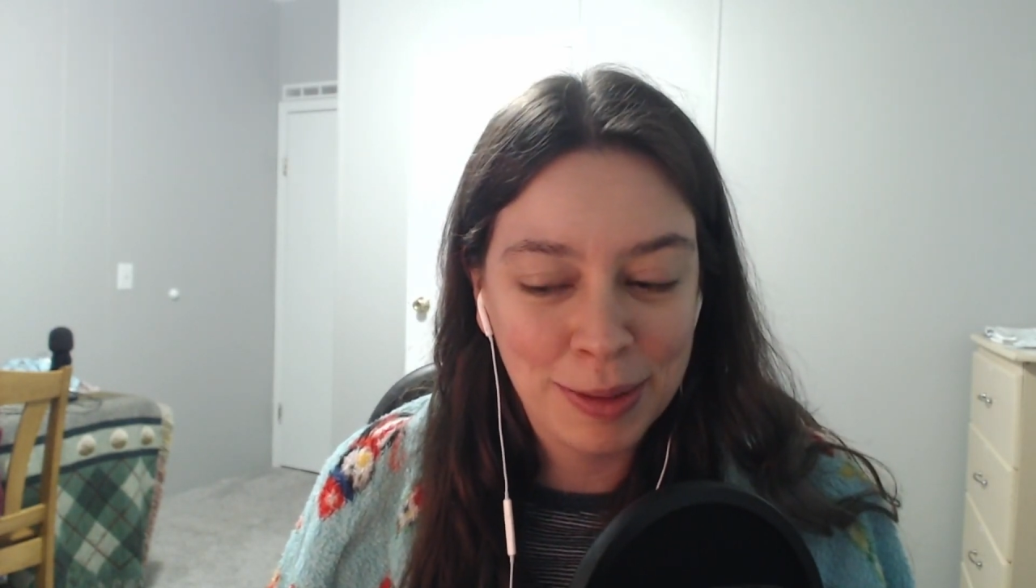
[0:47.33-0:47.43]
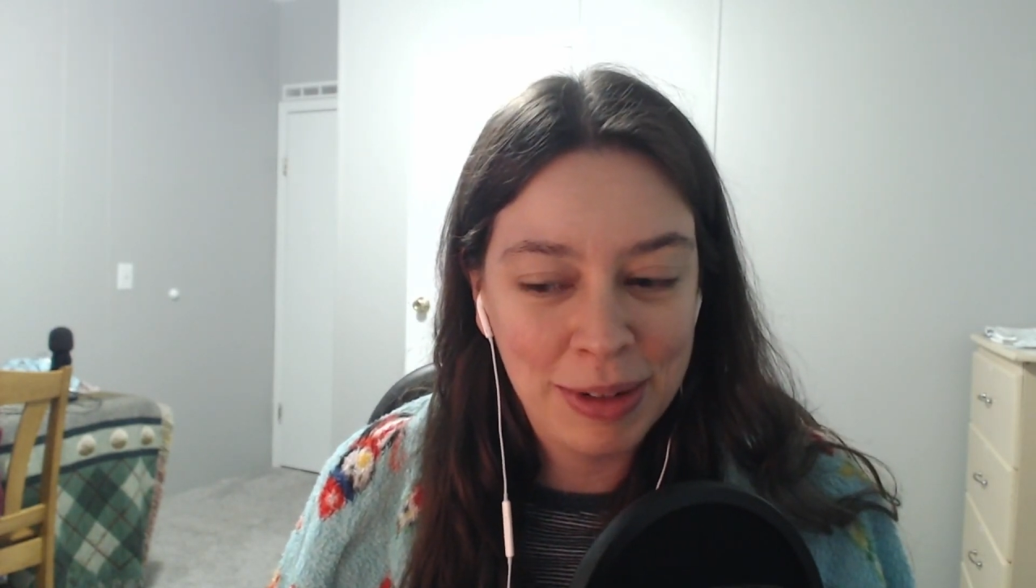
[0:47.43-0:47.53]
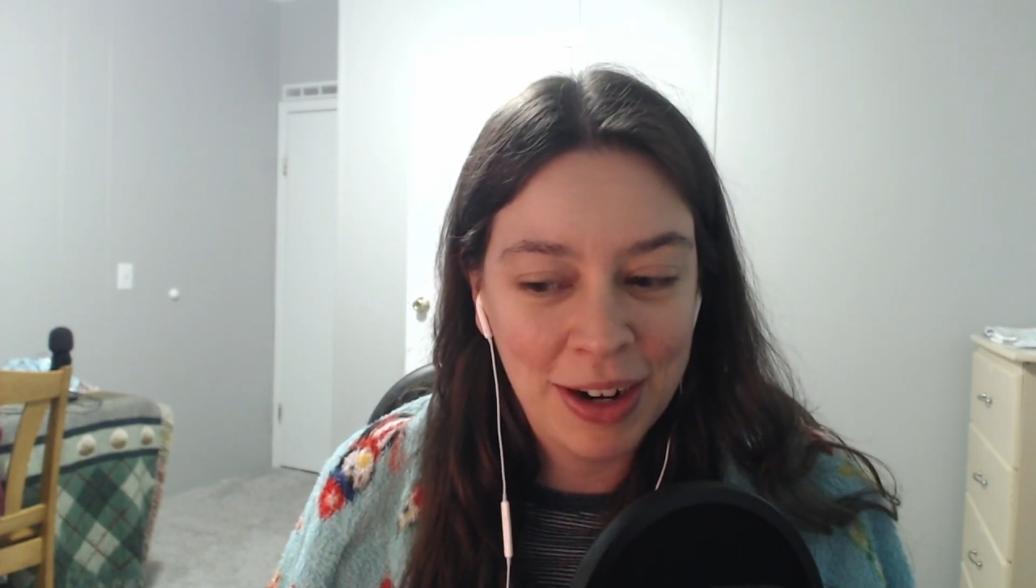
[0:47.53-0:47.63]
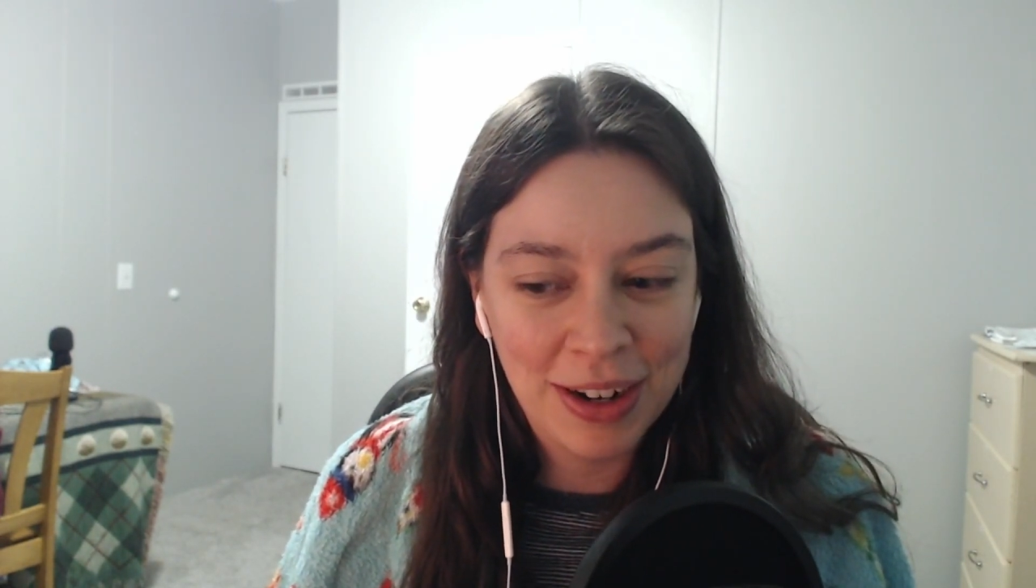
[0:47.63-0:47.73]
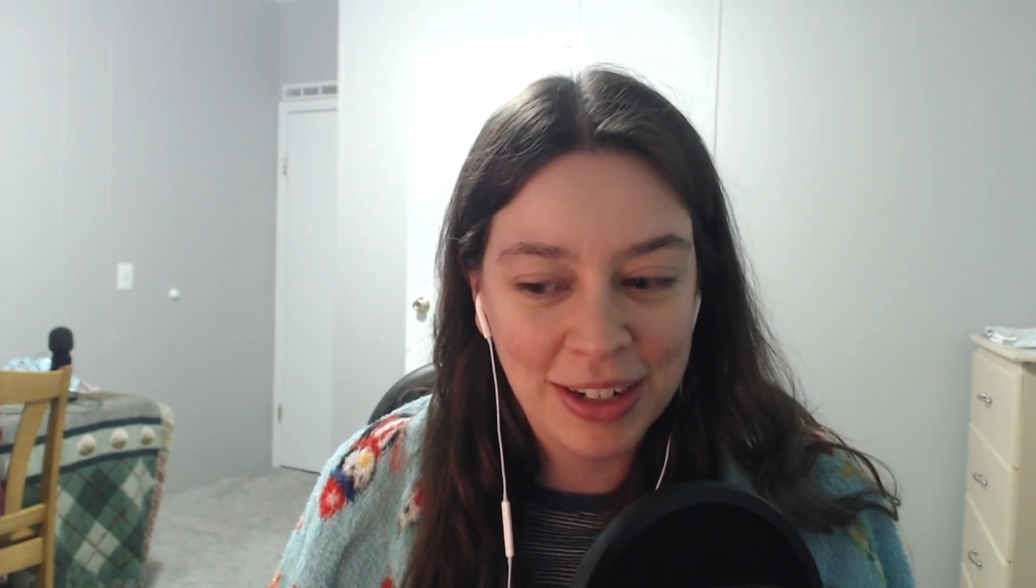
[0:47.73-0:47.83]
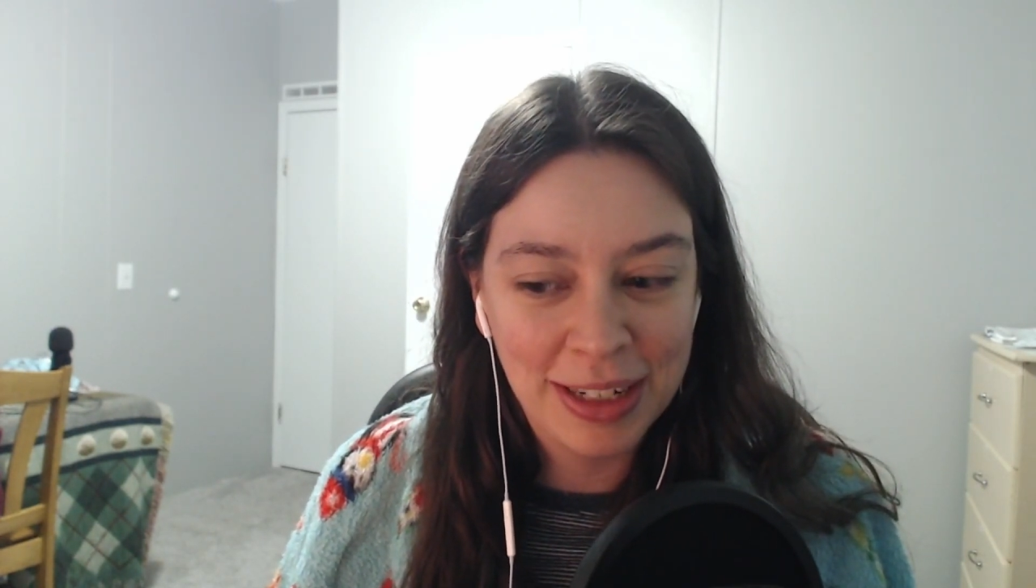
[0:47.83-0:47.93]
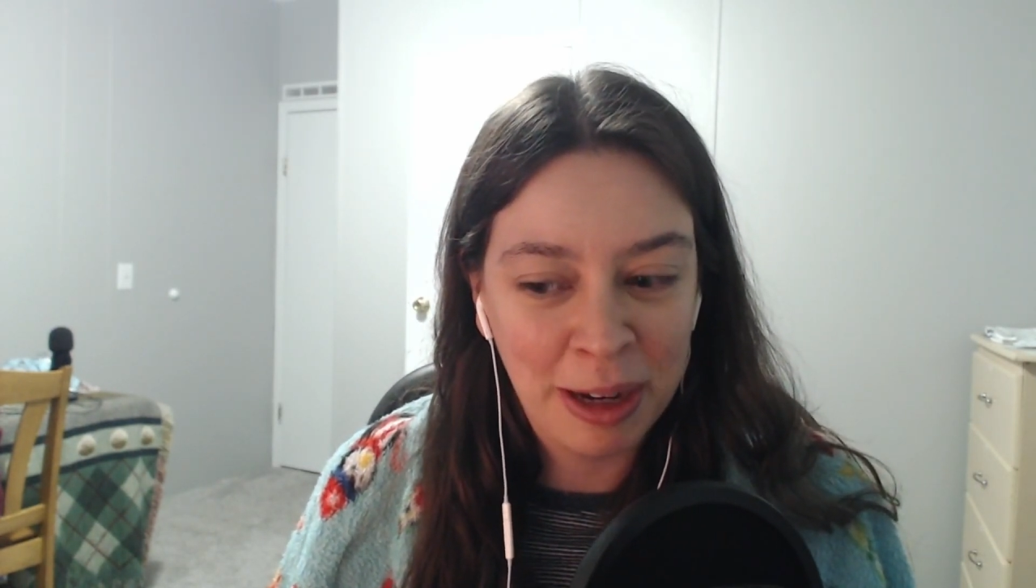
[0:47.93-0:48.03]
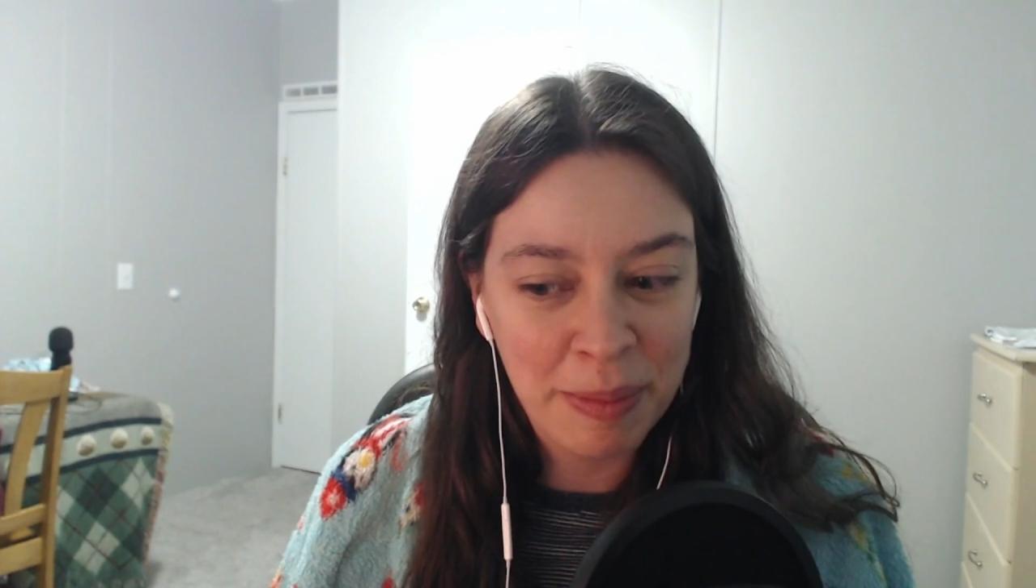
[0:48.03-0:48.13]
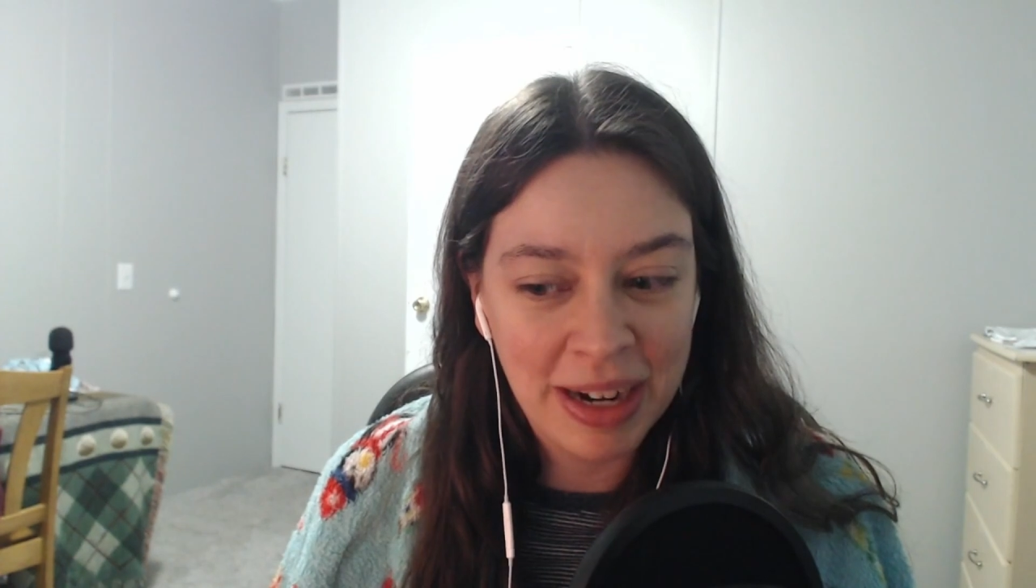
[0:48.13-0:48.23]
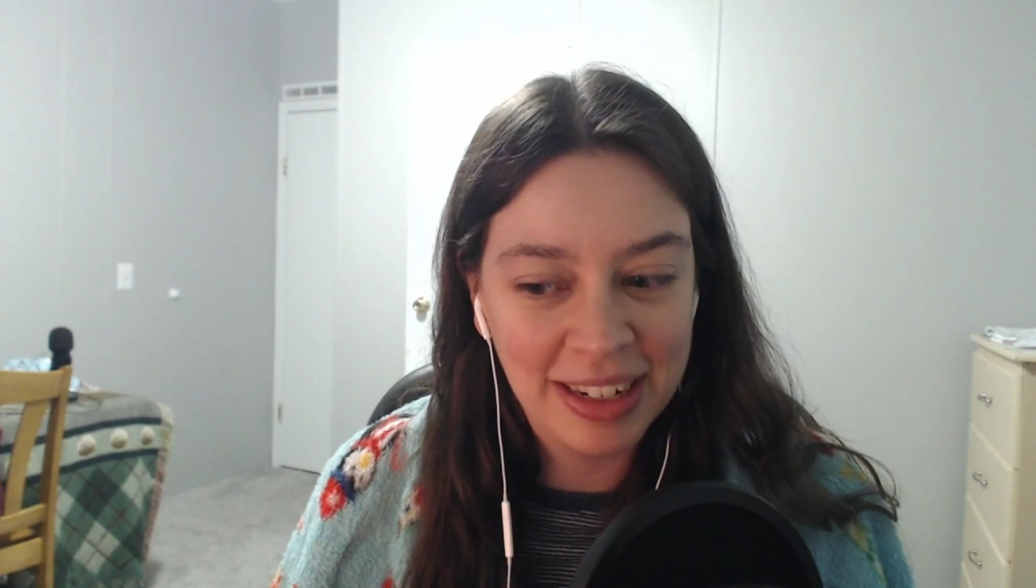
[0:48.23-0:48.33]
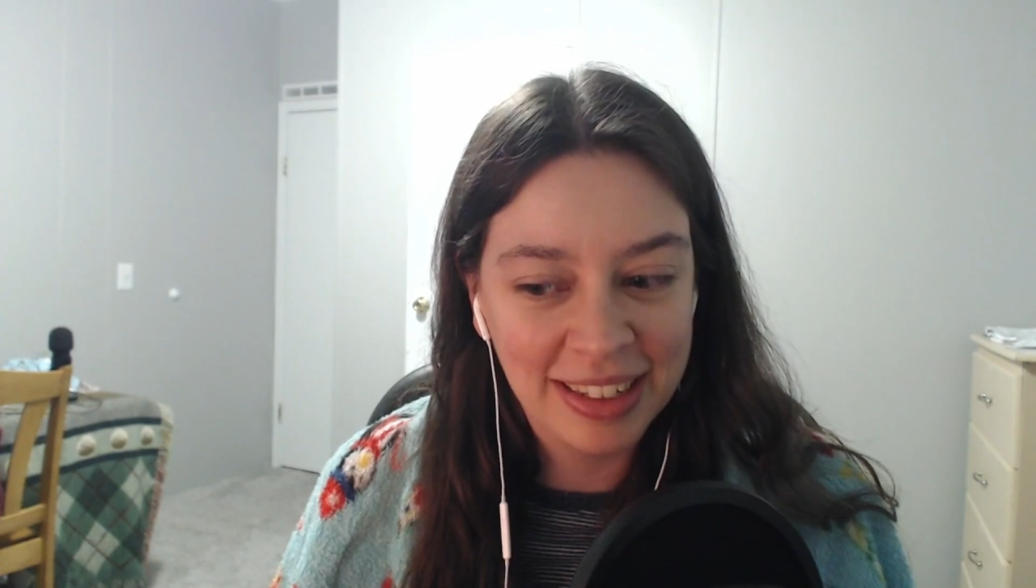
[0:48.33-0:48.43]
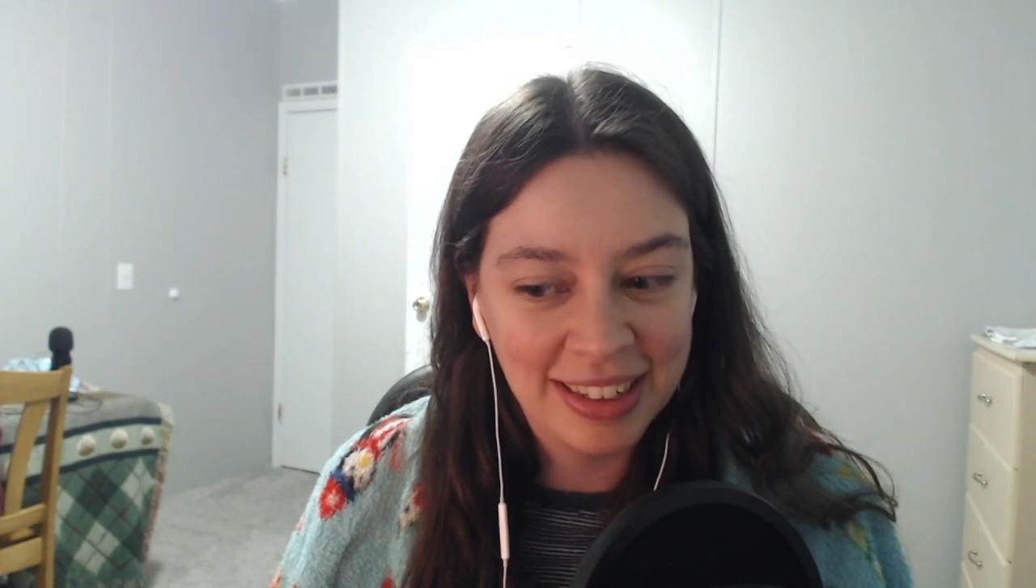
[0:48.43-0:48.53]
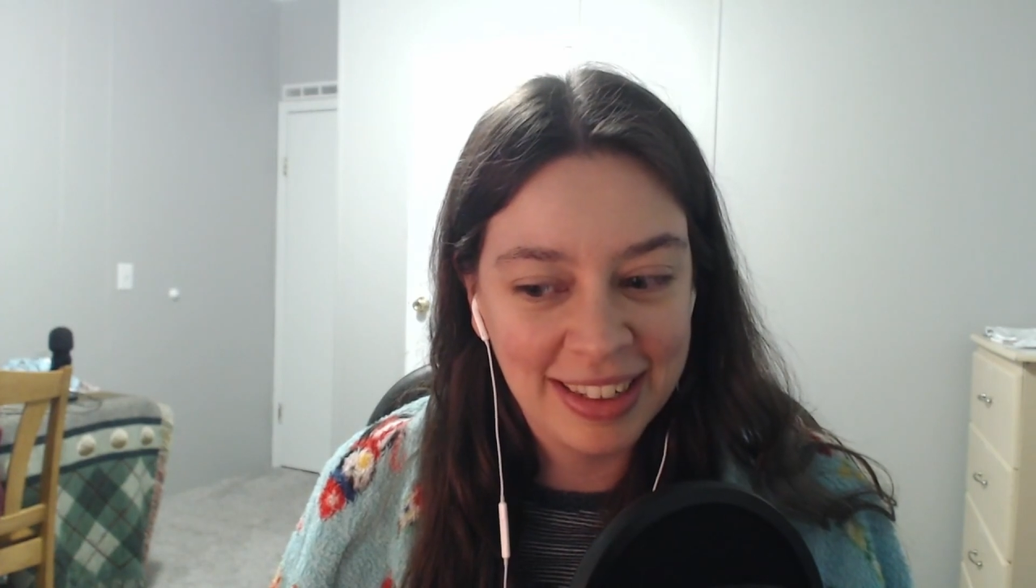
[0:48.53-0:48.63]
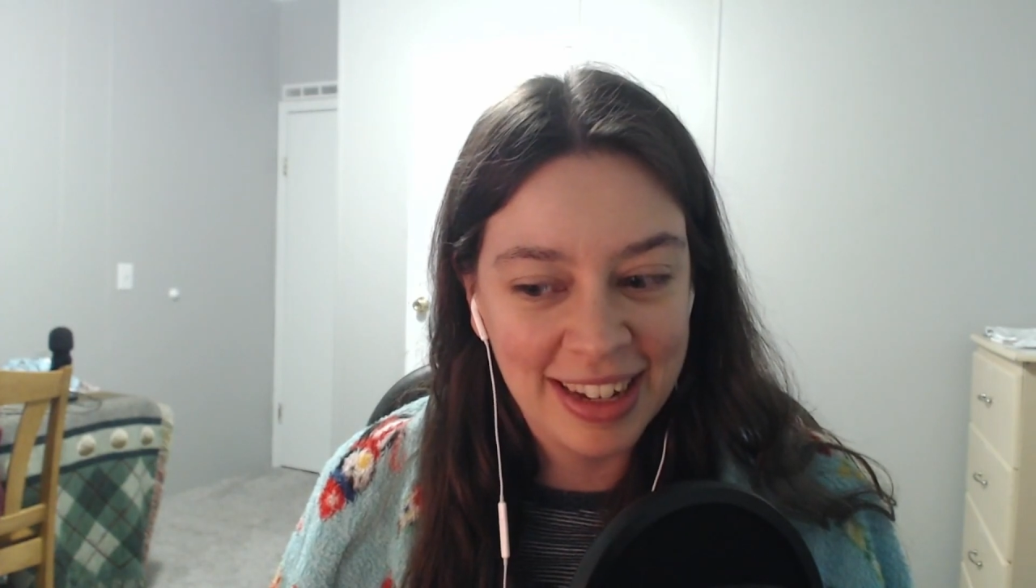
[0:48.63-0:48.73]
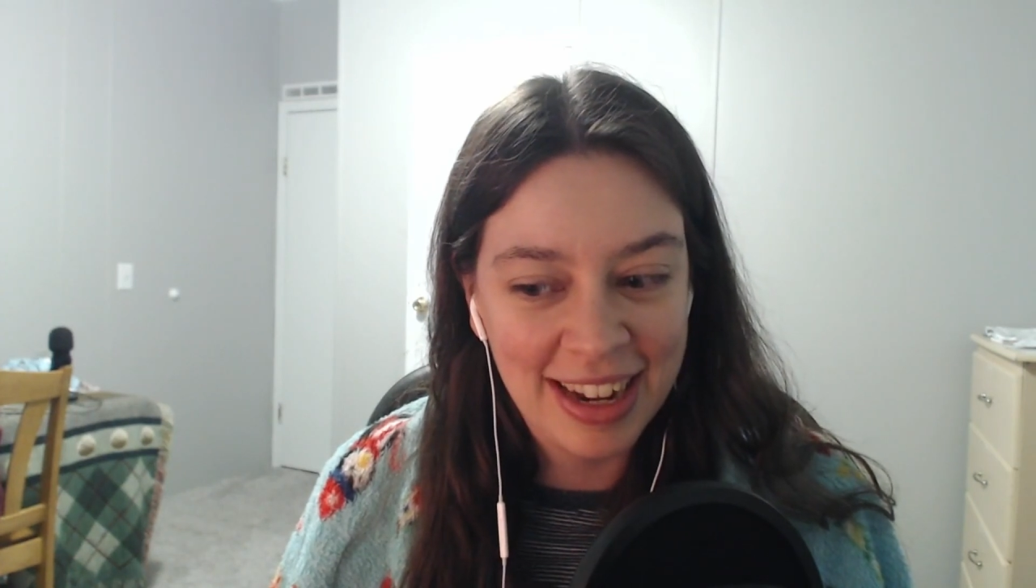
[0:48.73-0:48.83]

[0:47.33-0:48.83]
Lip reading: we are T minus